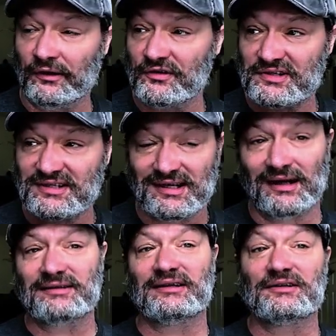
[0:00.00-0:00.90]
that says
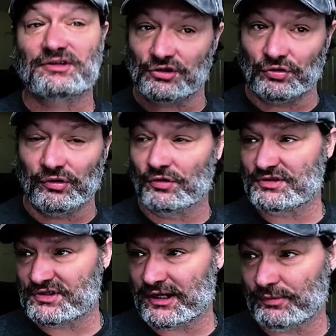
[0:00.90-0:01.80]
contents, you know,
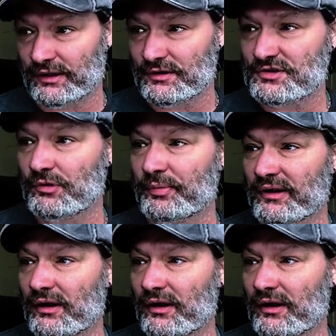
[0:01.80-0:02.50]
is a shape layer. So we open that